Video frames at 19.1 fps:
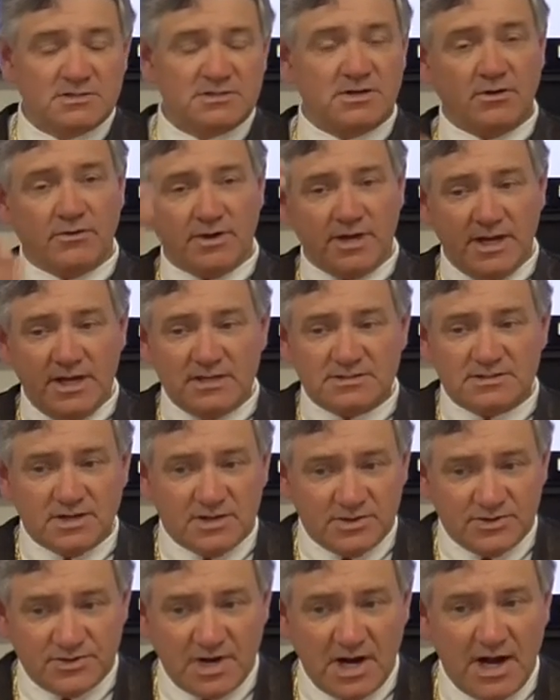So he's
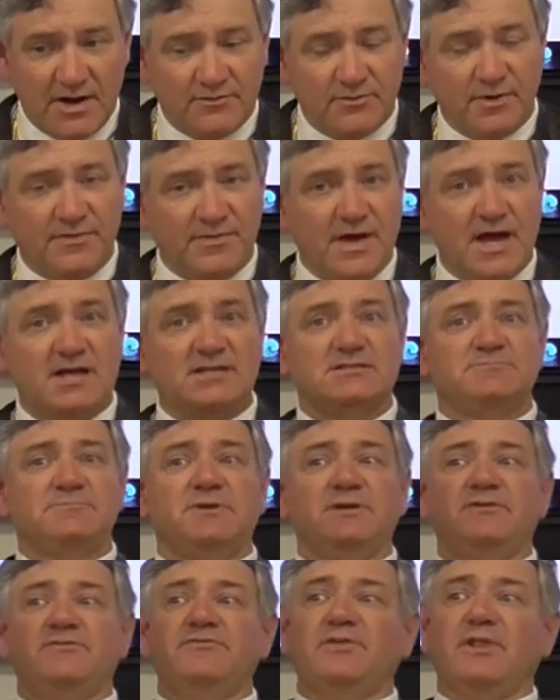going to travel at that
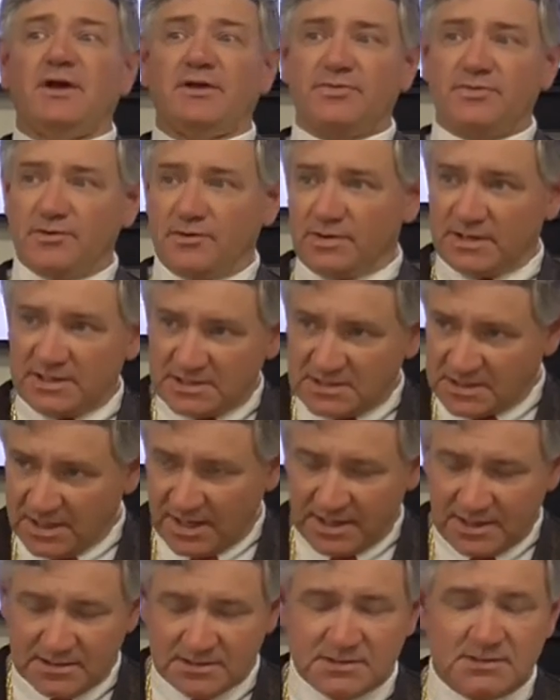speed for like 30
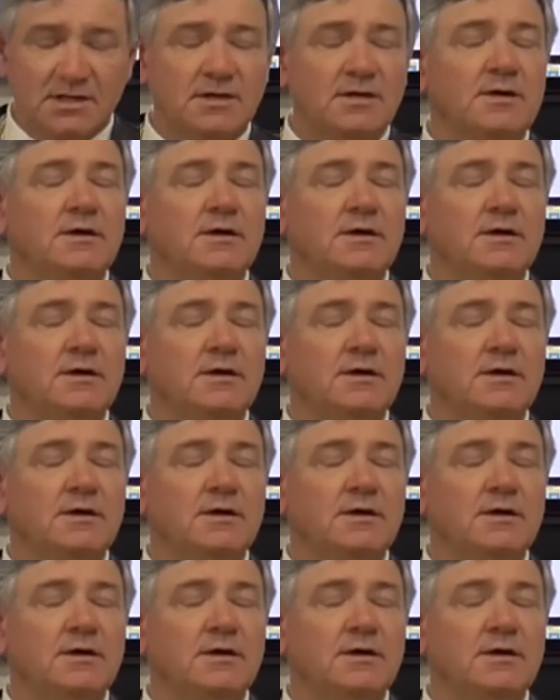seconds.